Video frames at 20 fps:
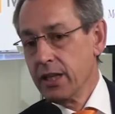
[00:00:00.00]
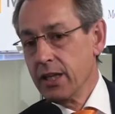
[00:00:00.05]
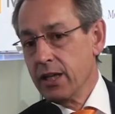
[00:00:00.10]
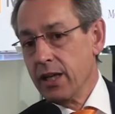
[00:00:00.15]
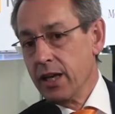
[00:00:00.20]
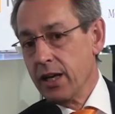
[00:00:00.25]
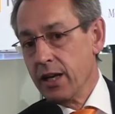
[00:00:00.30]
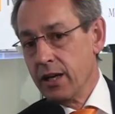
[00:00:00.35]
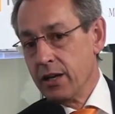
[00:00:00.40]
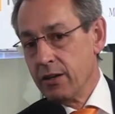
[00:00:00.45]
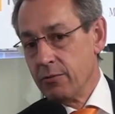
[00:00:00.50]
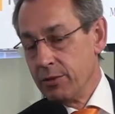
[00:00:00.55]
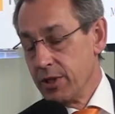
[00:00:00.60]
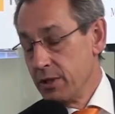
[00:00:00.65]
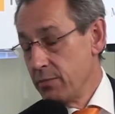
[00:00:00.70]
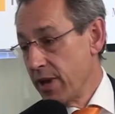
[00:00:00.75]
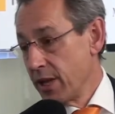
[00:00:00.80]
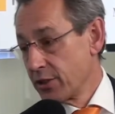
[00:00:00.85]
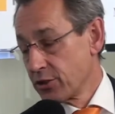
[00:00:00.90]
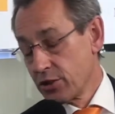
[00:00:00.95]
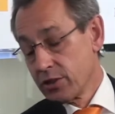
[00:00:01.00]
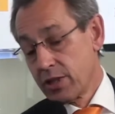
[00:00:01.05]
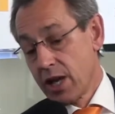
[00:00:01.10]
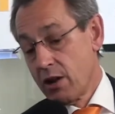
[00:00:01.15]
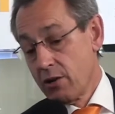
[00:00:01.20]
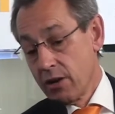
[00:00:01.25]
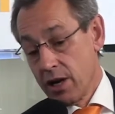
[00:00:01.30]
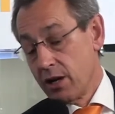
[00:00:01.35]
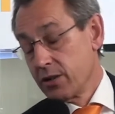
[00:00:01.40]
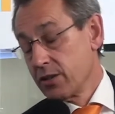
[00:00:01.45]
We measure now
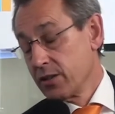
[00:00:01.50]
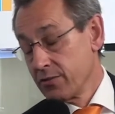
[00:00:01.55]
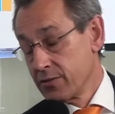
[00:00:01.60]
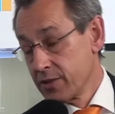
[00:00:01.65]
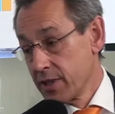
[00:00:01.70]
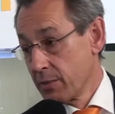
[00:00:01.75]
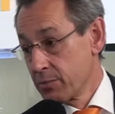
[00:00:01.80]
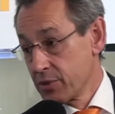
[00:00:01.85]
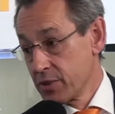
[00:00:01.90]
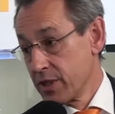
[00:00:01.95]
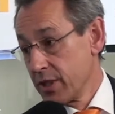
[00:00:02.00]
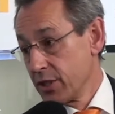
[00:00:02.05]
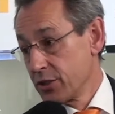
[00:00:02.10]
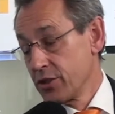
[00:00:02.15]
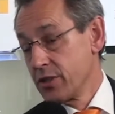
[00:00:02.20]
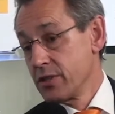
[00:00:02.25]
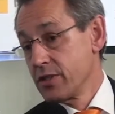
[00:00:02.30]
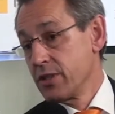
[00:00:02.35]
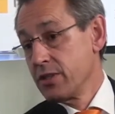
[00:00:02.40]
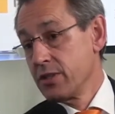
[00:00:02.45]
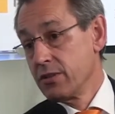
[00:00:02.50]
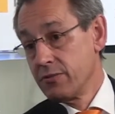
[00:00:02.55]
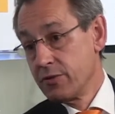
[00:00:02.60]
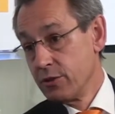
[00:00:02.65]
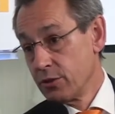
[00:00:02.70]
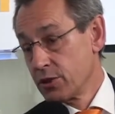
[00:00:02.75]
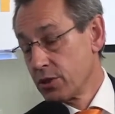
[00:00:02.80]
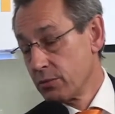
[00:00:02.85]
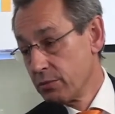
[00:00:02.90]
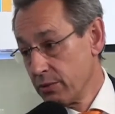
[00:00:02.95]
out of substations. In the
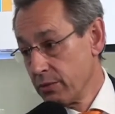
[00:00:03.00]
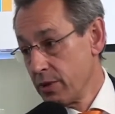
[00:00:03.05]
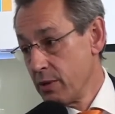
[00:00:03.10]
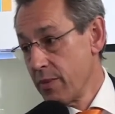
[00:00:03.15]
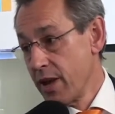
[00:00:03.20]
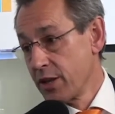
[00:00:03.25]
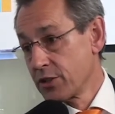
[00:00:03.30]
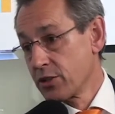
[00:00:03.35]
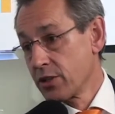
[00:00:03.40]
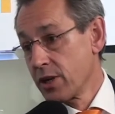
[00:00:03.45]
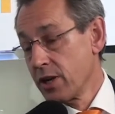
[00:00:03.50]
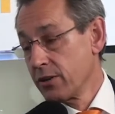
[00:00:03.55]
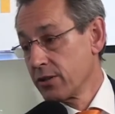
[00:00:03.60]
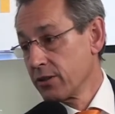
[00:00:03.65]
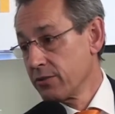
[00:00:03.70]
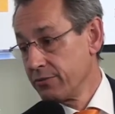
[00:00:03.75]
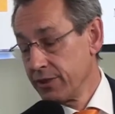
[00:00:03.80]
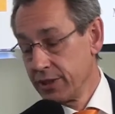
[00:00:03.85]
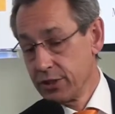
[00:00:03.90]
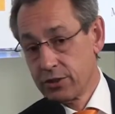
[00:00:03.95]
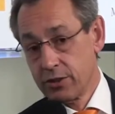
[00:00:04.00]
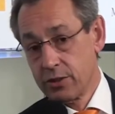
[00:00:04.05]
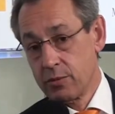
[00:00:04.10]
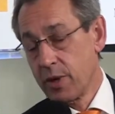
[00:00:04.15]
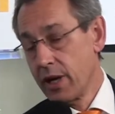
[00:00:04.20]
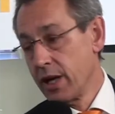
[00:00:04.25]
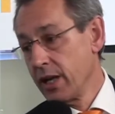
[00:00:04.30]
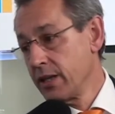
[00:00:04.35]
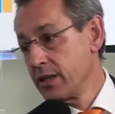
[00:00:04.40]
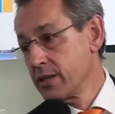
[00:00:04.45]
future, we will measure out of wind
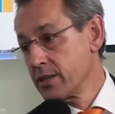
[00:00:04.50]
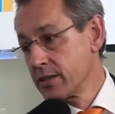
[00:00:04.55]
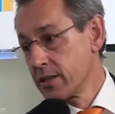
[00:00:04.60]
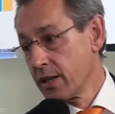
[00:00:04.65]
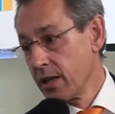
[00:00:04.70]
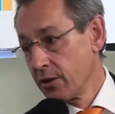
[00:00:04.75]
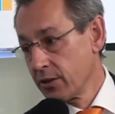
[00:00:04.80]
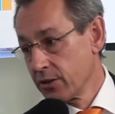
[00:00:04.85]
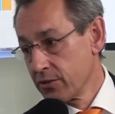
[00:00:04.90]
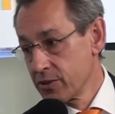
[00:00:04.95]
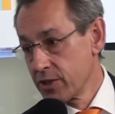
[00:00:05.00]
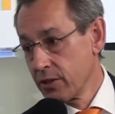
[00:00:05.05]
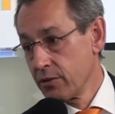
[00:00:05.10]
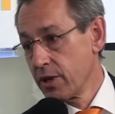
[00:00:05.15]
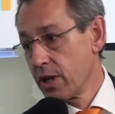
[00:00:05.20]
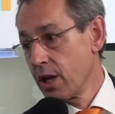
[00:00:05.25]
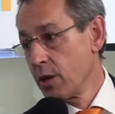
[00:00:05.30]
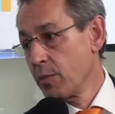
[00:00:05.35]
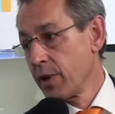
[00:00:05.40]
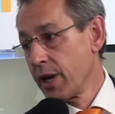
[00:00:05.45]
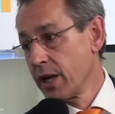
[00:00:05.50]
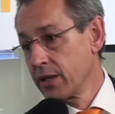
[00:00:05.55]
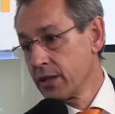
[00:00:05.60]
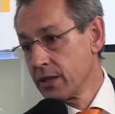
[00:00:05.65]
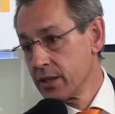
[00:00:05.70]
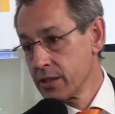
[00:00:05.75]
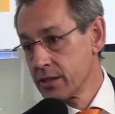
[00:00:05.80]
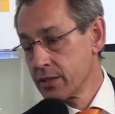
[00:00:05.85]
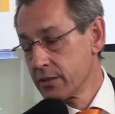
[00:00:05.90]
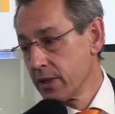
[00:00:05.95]
turbines, out of solar
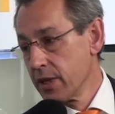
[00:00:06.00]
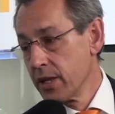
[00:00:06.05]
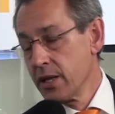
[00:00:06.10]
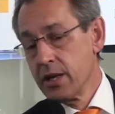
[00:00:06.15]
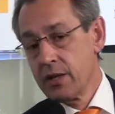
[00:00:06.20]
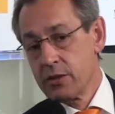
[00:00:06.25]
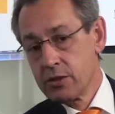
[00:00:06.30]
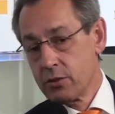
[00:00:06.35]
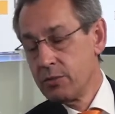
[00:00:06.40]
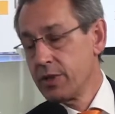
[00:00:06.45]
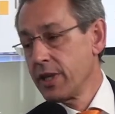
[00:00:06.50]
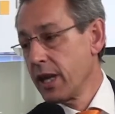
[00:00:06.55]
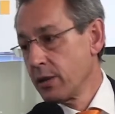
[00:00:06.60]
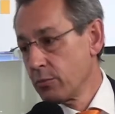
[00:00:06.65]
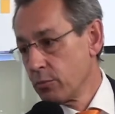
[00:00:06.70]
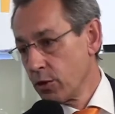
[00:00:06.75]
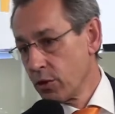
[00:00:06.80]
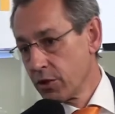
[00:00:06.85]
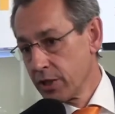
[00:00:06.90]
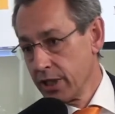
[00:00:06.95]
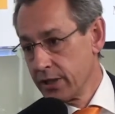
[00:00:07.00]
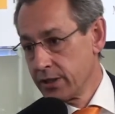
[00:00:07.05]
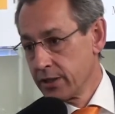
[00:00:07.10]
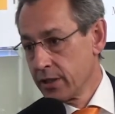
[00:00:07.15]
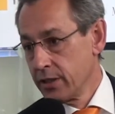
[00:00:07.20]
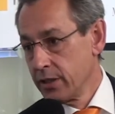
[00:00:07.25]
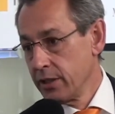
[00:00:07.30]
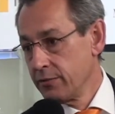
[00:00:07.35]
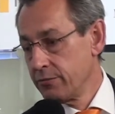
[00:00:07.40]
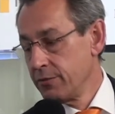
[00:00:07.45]
panels, so we get more data.
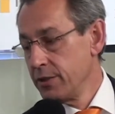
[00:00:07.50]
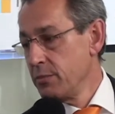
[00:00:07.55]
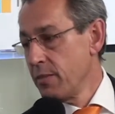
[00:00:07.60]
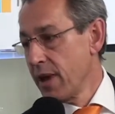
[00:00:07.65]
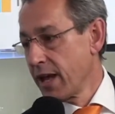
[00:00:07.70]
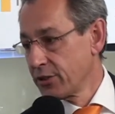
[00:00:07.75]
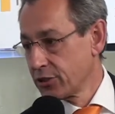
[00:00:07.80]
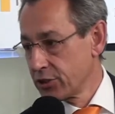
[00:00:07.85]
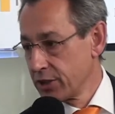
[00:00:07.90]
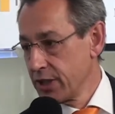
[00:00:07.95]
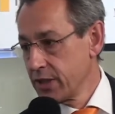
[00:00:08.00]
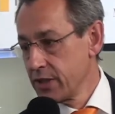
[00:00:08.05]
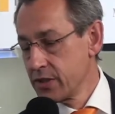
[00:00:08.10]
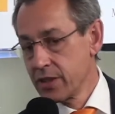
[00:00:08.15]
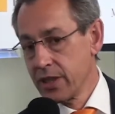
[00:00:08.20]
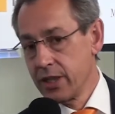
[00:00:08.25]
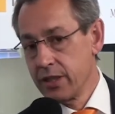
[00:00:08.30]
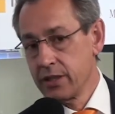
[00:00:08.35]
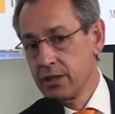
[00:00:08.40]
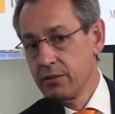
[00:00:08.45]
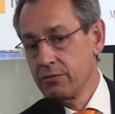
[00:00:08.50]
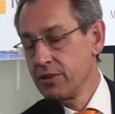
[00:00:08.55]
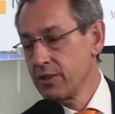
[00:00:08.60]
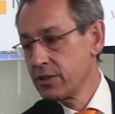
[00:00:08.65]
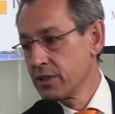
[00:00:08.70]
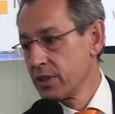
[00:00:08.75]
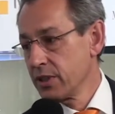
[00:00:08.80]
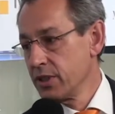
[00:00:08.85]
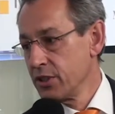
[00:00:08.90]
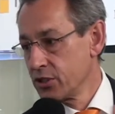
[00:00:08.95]
If we match these data
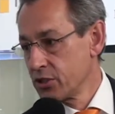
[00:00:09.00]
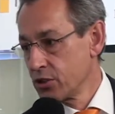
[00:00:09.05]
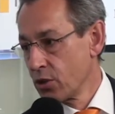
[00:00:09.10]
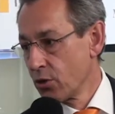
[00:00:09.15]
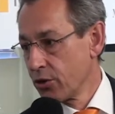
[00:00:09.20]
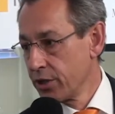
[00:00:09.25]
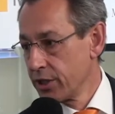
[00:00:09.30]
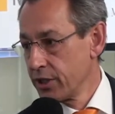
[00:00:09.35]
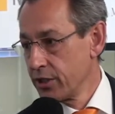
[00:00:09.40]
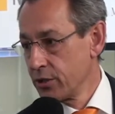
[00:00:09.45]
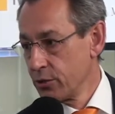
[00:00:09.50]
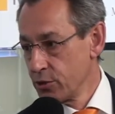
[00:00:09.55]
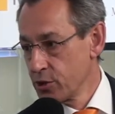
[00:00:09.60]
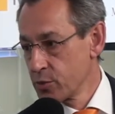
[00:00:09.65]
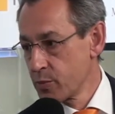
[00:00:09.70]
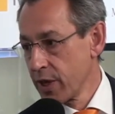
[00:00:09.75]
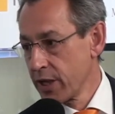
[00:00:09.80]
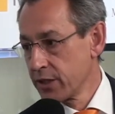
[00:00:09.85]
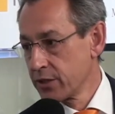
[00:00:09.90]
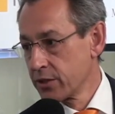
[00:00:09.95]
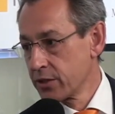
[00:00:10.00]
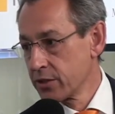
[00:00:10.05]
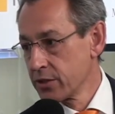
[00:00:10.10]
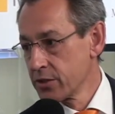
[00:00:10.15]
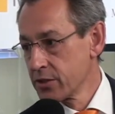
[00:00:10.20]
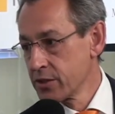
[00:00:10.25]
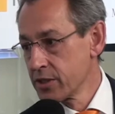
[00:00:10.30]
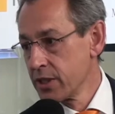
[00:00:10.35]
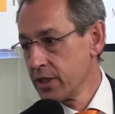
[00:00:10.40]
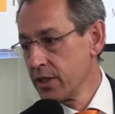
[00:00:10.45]
with historic use
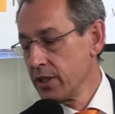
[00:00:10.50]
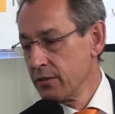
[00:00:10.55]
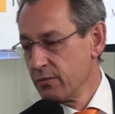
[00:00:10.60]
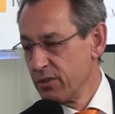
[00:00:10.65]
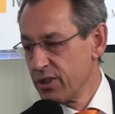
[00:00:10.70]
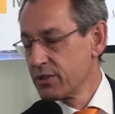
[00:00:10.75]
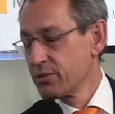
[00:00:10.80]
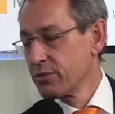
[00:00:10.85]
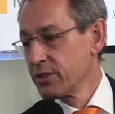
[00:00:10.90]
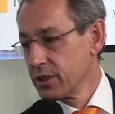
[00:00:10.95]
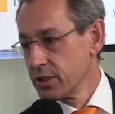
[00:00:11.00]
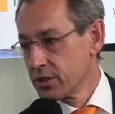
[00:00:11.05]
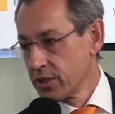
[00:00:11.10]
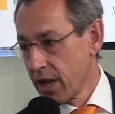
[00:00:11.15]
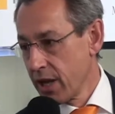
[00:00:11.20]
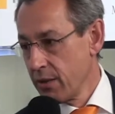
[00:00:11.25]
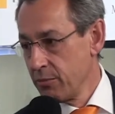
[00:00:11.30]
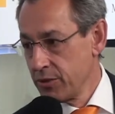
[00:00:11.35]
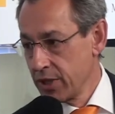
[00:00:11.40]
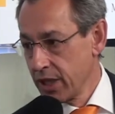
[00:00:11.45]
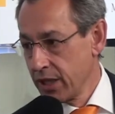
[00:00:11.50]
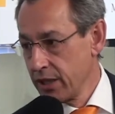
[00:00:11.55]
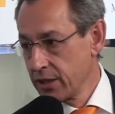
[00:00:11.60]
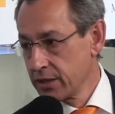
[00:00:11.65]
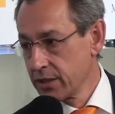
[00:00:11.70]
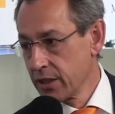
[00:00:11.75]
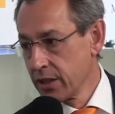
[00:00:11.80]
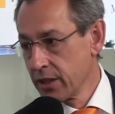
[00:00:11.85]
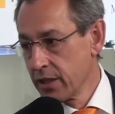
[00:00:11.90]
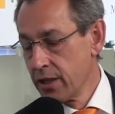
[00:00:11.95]
patterns, with real-time
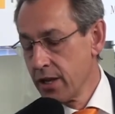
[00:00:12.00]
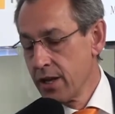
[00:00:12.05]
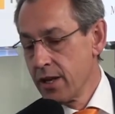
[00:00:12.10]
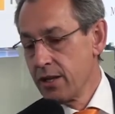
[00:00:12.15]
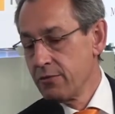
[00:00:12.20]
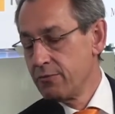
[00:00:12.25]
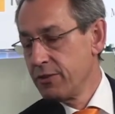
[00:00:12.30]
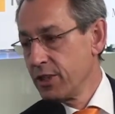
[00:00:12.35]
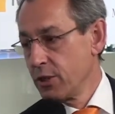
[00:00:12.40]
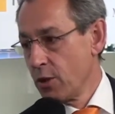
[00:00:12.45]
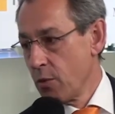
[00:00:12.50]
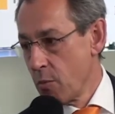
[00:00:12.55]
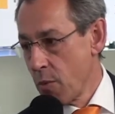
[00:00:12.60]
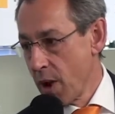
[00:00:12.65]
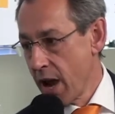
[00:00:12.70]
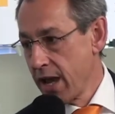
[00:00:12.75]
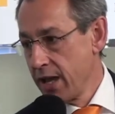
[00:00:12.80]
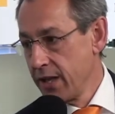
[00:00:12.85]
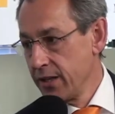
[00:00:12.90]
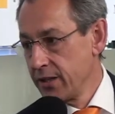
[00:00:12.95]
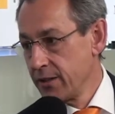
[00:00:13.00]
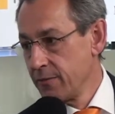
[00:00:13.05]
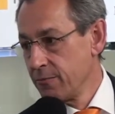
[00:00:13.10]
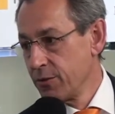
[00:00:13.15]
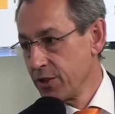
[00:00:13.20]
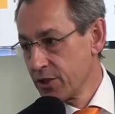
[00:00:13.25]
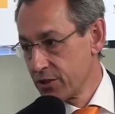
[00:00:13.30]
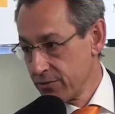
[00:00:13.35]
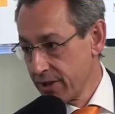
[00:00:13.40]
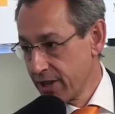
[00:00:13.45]
data, if we combine them
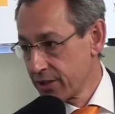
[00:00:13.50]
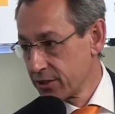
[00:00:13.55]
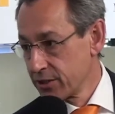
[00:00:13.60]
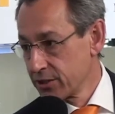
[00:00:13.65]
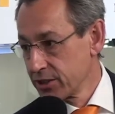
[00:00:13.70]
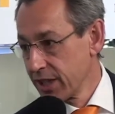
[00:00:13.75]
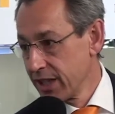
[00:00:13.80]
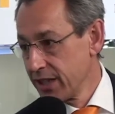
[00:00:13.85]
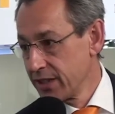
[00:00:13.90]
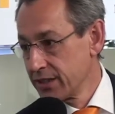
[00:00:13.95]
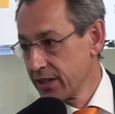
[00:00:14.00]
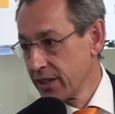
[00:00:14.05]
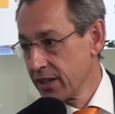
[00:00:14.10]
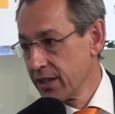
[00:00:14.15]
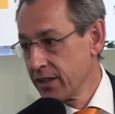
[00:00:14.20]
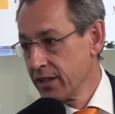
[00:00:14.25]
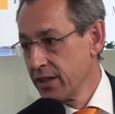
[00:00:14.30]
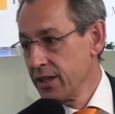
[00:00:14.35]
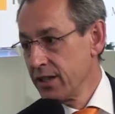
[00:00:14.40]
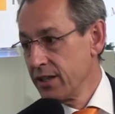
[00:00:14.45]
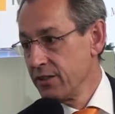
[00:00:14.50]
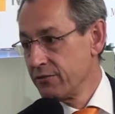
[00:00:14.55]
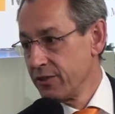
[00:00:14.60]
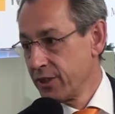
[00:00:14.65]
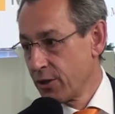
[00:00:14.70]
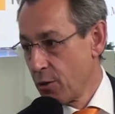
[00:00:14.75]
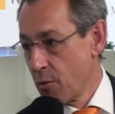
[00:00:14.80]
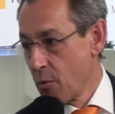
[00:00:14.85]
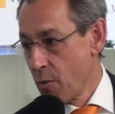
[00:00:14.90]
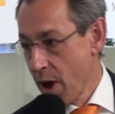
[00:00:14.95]
with weather data, if we
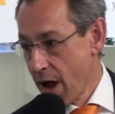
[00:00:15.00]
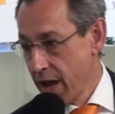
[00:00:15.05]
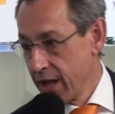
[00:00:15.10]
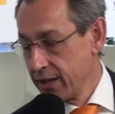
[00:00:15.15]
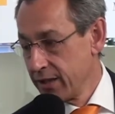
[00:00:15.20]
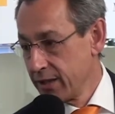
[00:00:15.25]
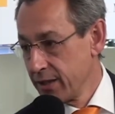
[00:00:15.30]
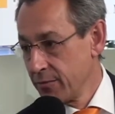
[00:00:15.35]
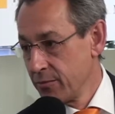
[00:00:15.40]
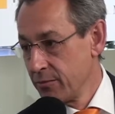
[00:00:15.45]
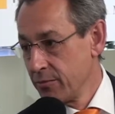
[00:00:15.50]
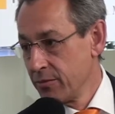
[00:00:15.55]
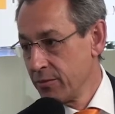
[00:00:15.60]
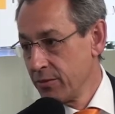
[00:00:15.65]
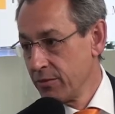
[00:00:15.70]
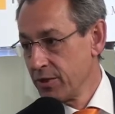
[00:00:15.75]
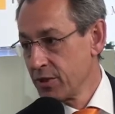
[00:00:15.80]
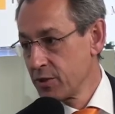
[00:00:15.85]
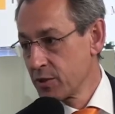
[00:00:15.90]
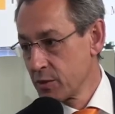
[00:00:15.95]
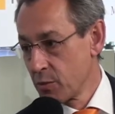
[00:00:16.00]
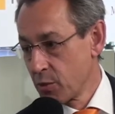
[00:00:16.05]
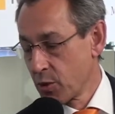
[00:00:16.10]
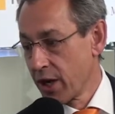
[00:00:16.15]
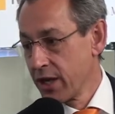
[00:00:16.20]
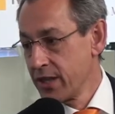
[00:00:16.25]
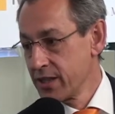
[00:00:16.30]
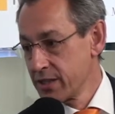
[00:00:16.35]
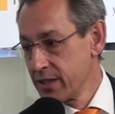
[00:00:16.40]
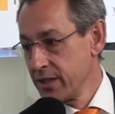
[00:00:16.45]
combine them with the
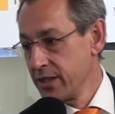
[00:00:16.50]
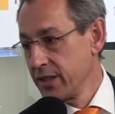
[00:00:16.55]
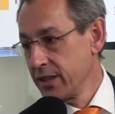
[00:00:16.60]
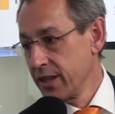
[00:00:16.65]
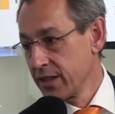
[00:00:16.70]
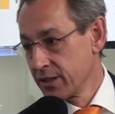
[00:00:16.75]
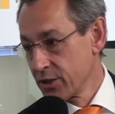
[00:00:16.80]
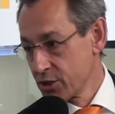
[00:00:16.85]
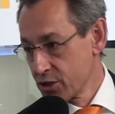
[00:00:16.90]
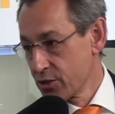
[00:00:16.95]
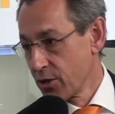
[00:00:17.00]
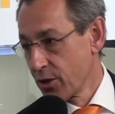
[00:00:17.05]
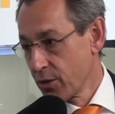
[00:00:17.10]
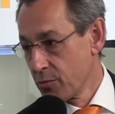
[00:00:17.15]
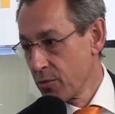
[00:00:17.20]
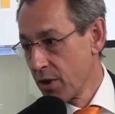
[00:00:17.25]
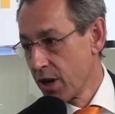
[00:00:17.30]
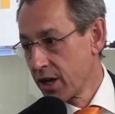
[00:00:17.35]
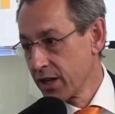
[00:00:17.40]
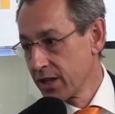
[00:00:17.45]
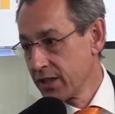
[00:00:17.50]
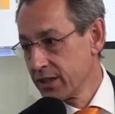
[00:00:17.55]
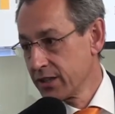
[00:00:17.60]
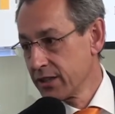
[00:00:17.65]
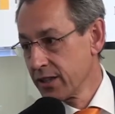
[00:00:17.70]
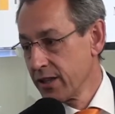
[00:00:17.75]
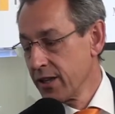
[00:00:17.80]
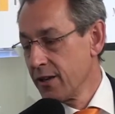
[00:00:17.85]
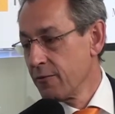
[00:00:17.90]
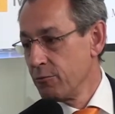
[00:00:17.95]
pricing at the stock market,
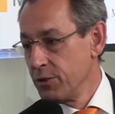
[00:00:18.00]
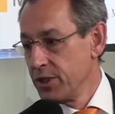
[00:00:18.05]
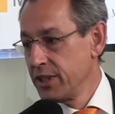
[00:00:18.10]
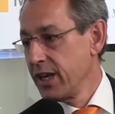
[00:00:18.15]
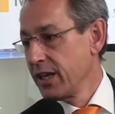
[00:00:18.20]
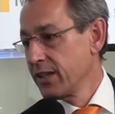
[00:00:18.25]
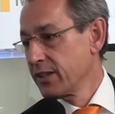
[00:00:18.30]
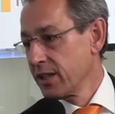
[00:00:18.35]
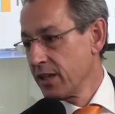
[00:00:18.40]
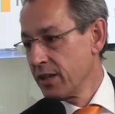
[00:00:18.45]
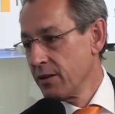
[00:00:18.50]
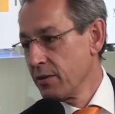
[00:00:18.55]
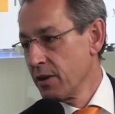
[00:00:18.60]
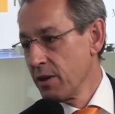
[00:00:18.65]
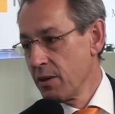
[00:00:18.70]
we get a